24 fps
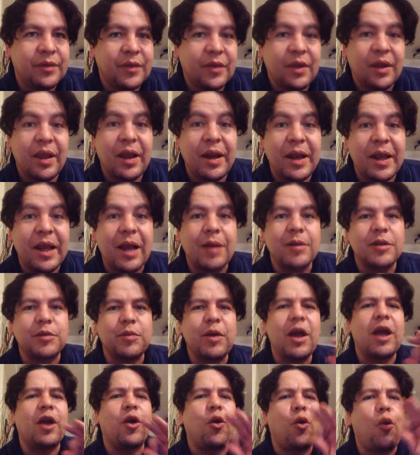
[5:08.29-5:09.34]
Then he comes
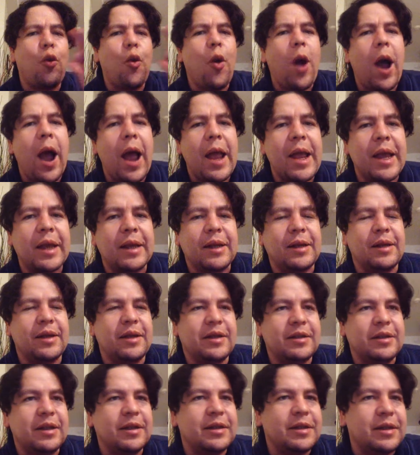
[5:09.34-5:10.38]
back quietly,
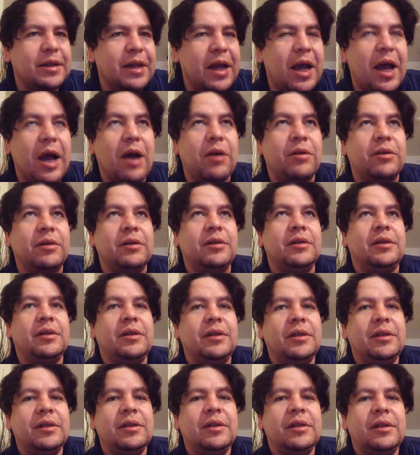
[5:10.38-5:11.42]
sits down.
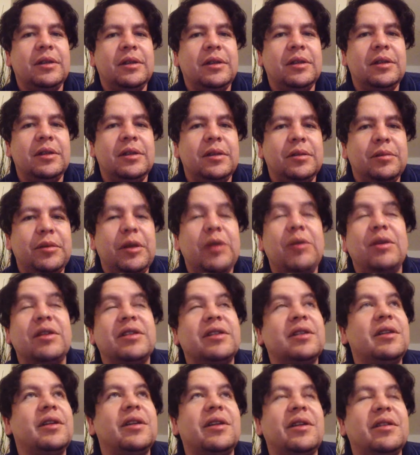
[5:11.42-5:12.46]
Meanwhile,
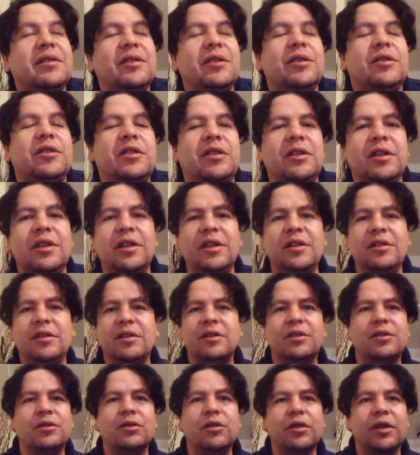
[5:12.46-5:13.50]
Stiller doesn't know shit. He's
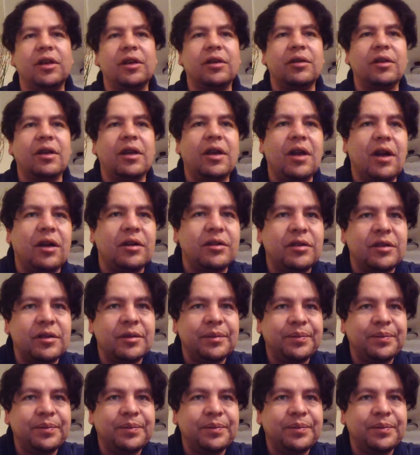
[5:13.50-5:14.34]
just talking on the couch.